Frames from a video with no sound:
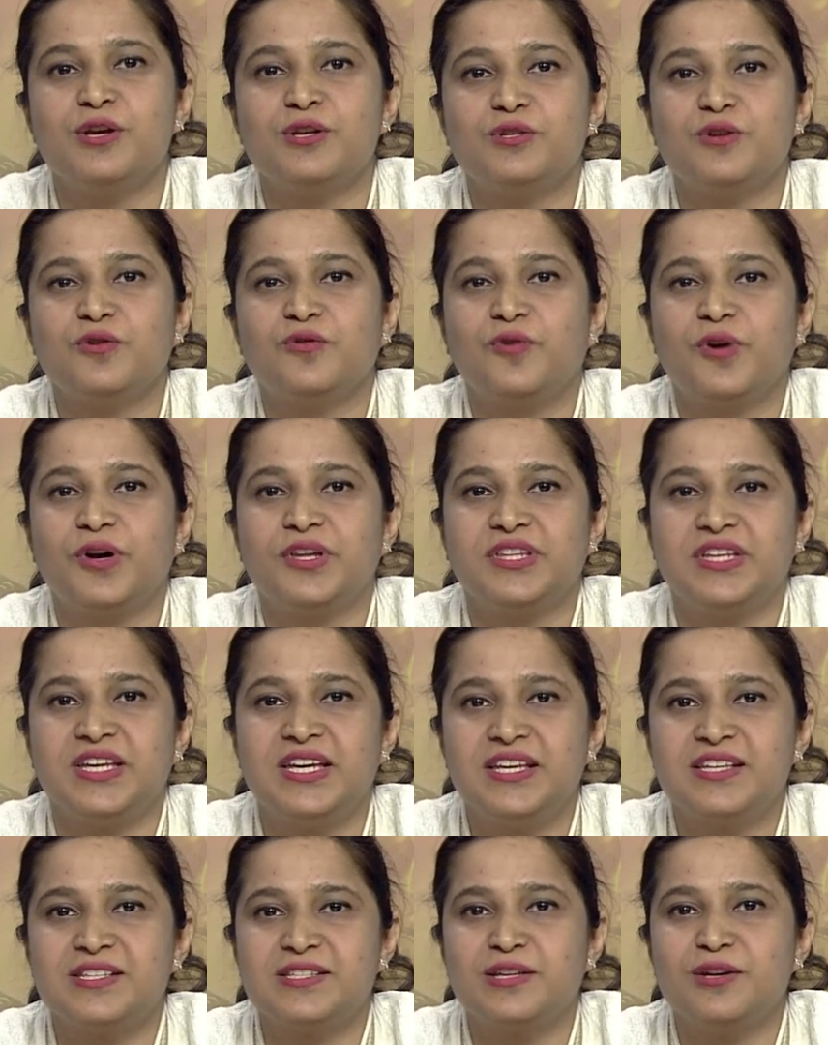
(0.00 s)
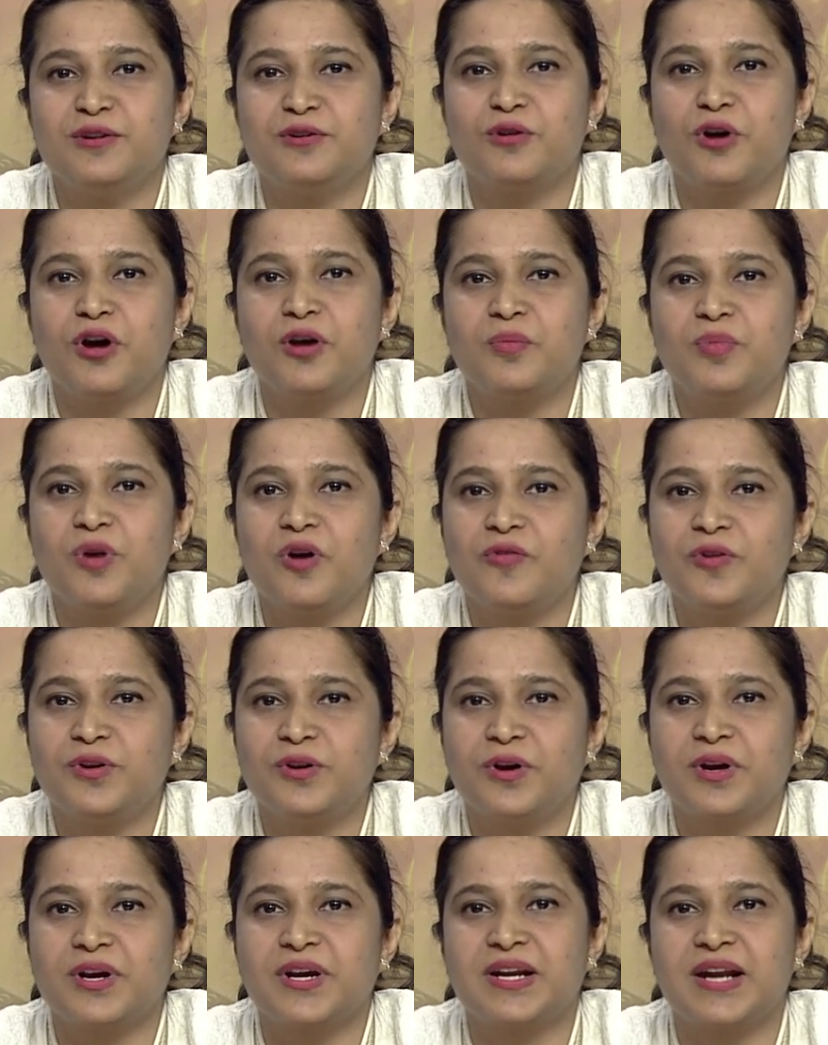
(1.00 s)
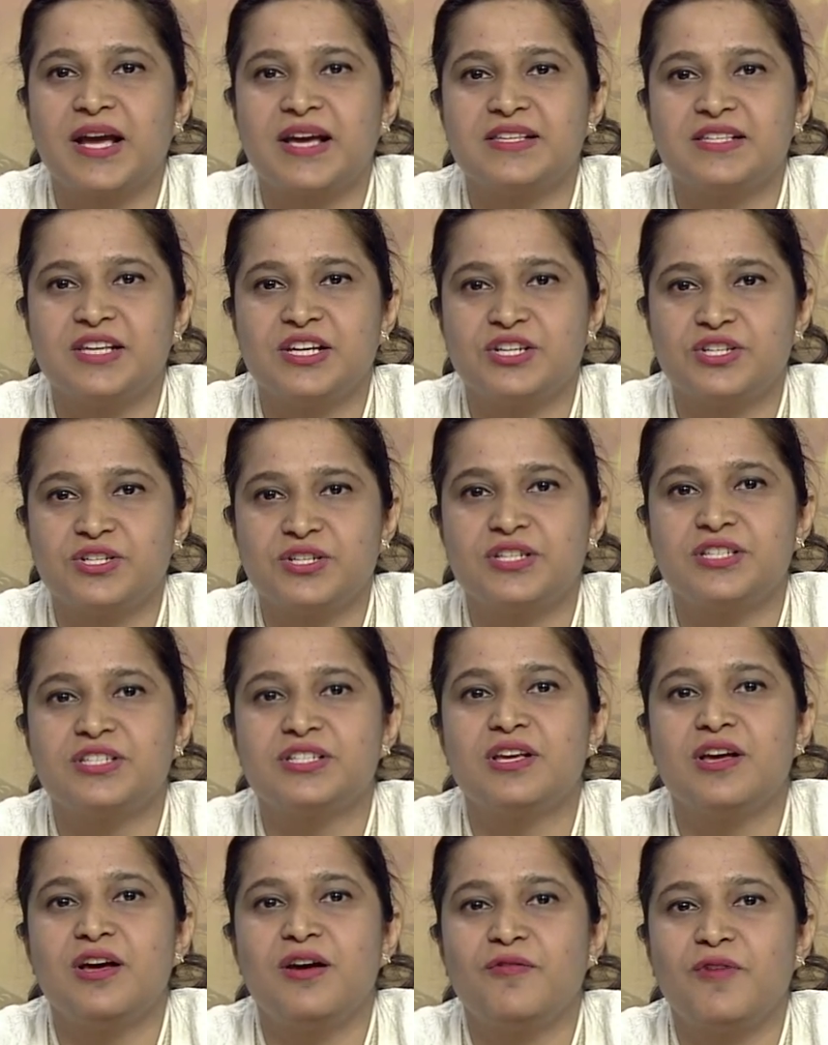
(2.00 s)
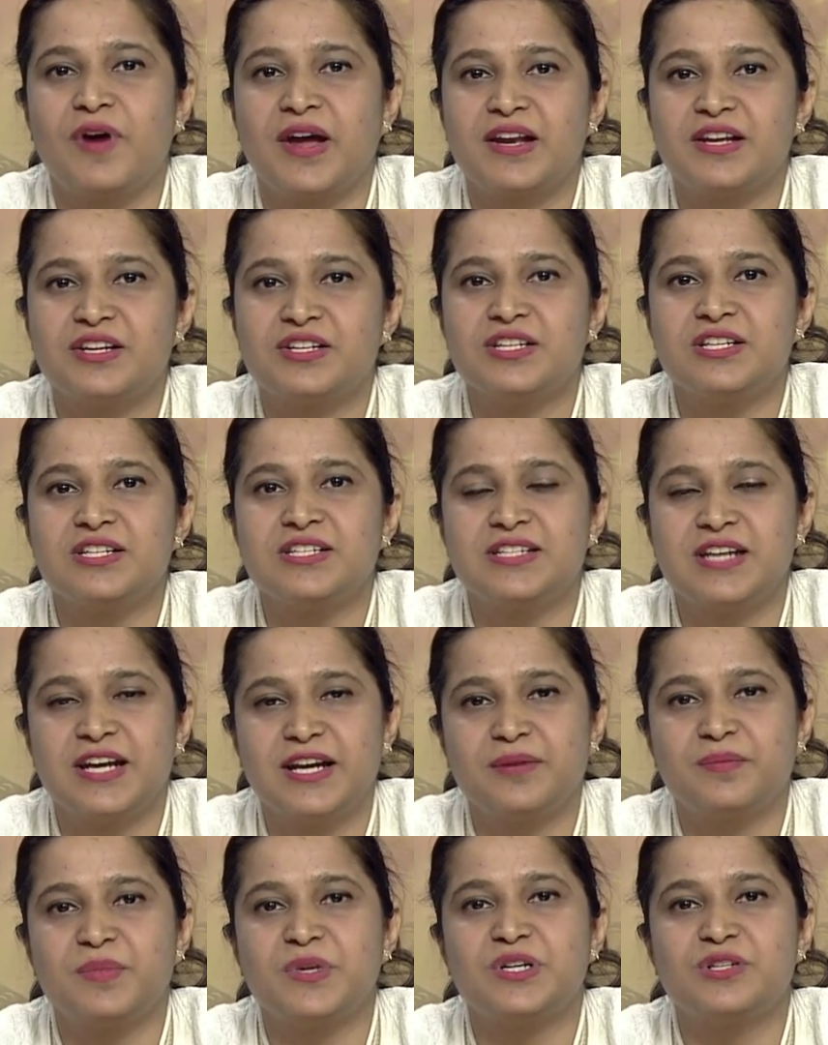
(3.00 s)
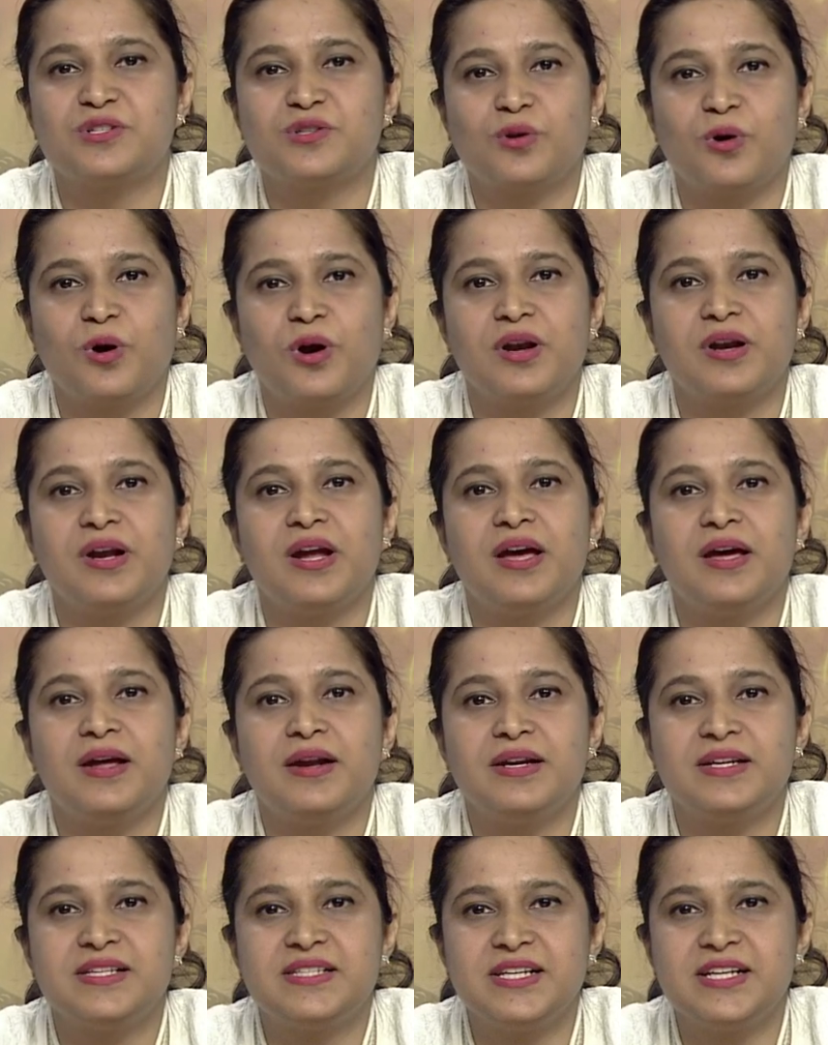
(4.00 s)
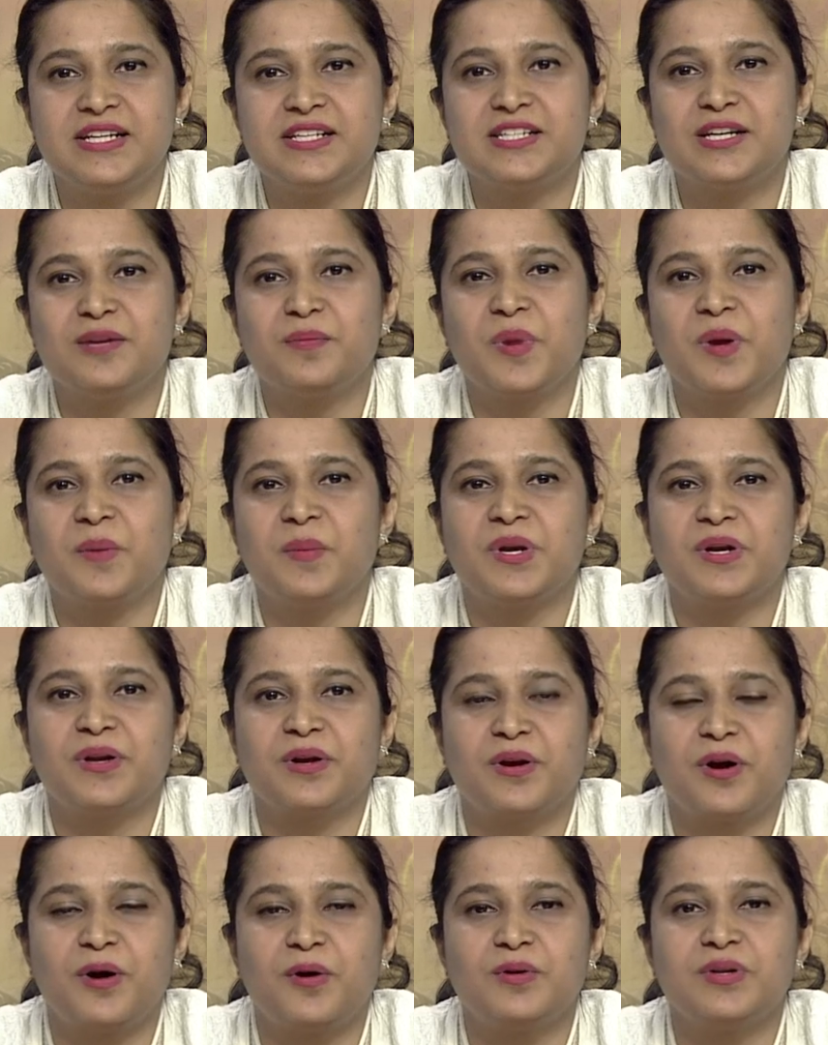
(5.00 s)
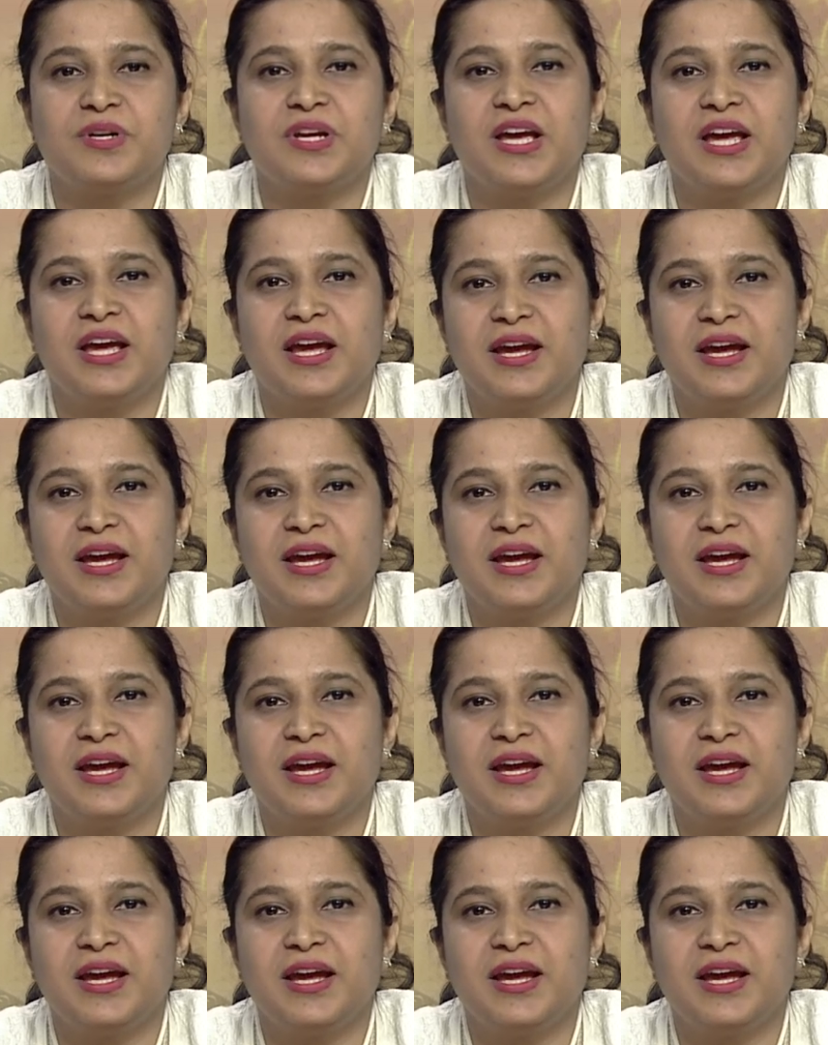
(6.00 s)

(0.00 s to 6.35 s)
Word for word: So for these non-profit organizations, financial statements called receipts and payment account,